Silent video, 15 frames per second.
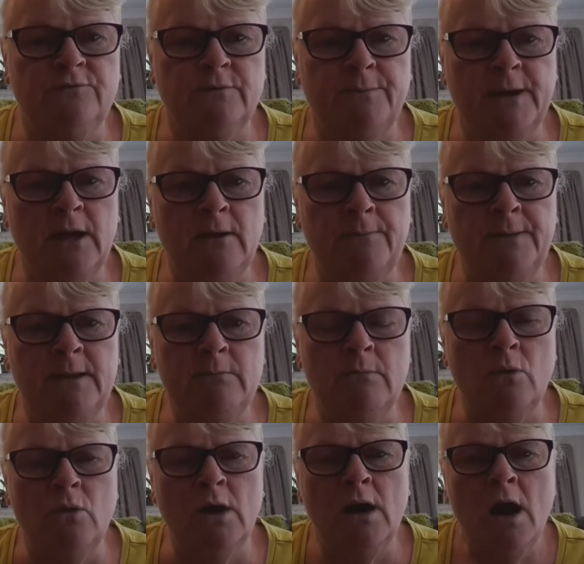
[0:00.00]
move about a bit
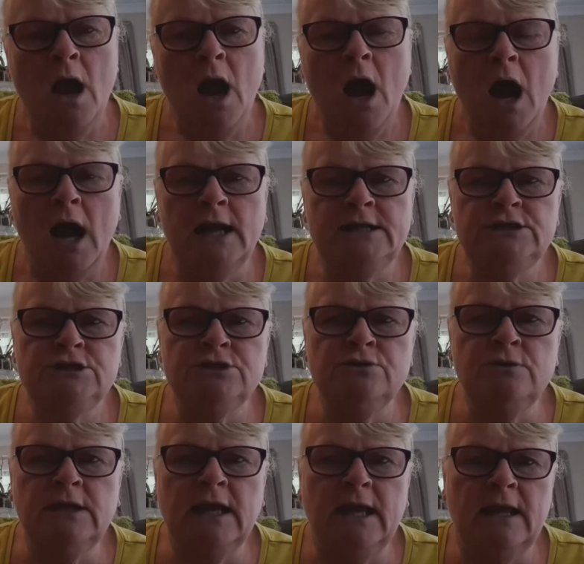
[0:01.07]
more. I
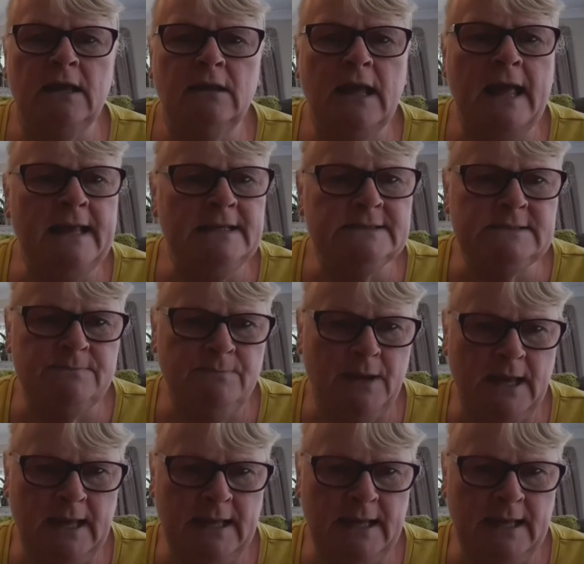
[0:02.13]
do get aches and